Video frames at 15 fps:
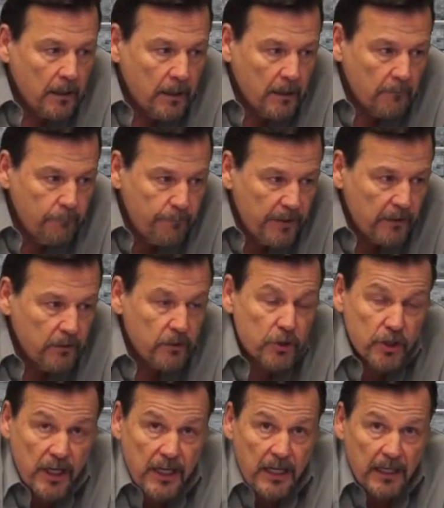of Bill
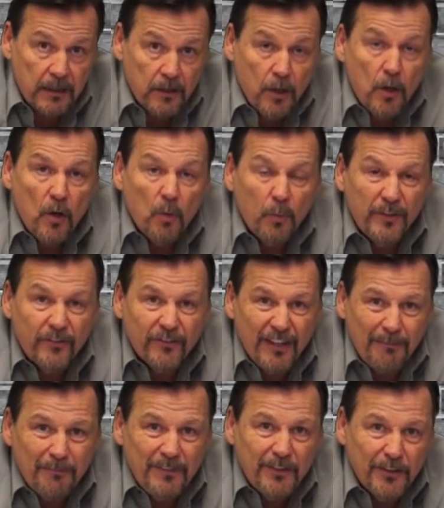Shaheen. When
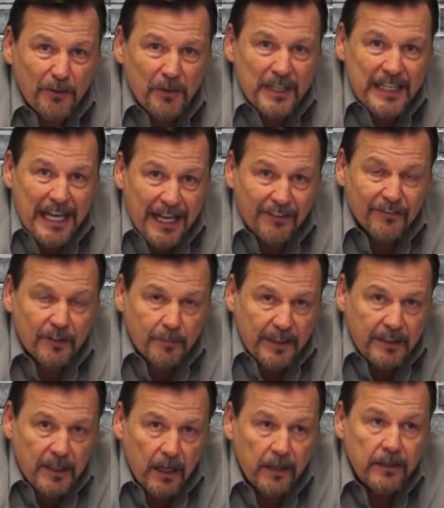something dirty has to be
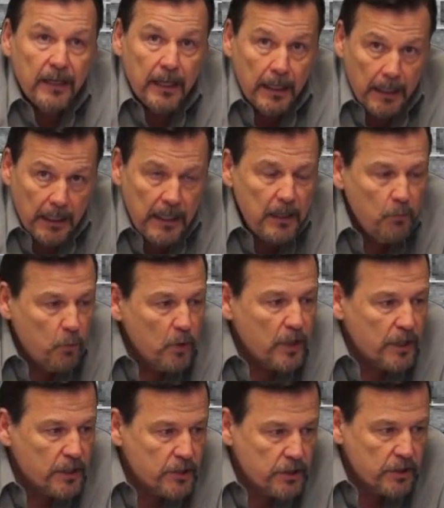done, he
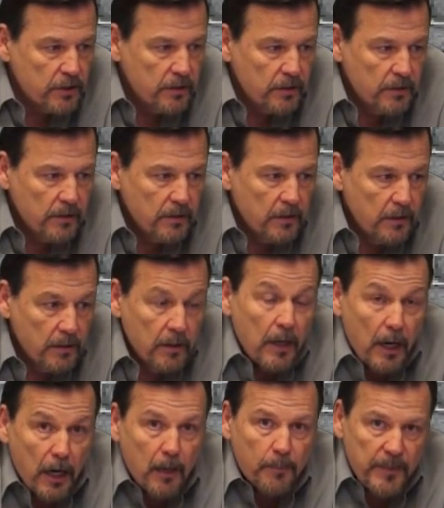works.
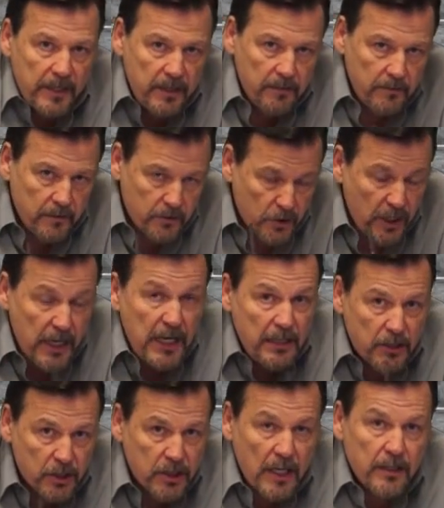R.P.
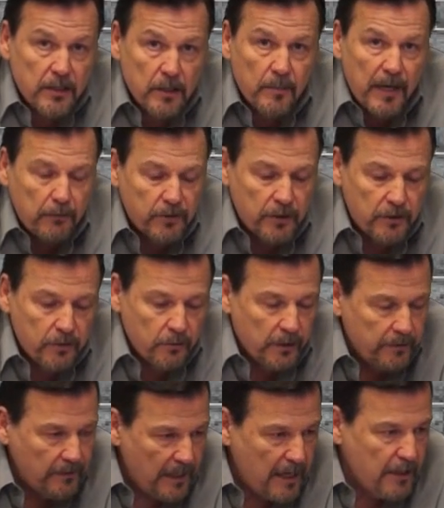Shaheen sends him out to do
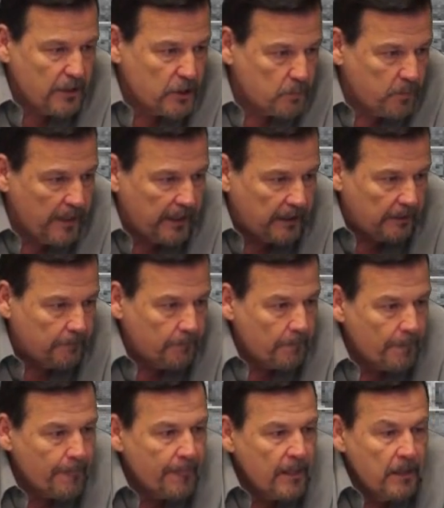it. I'll explain it.
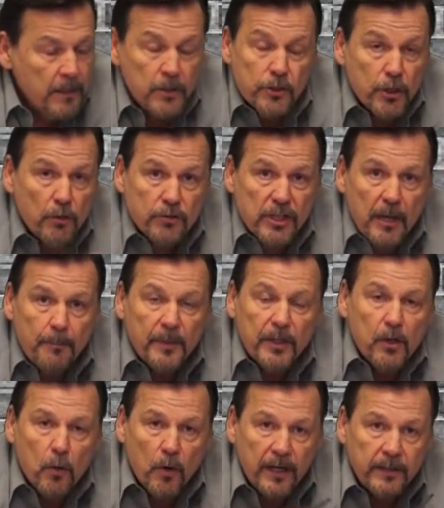Shows up in
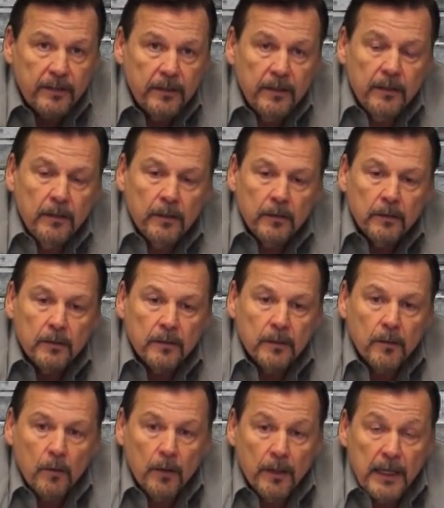court.
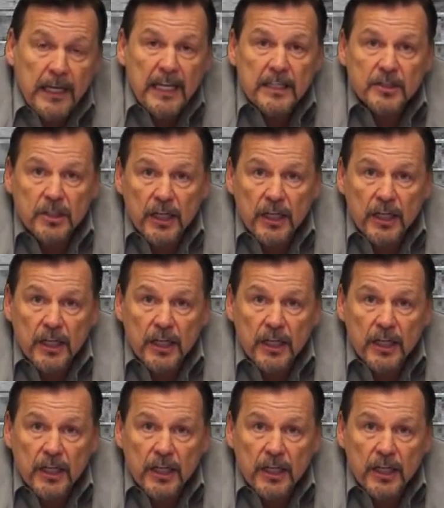He gets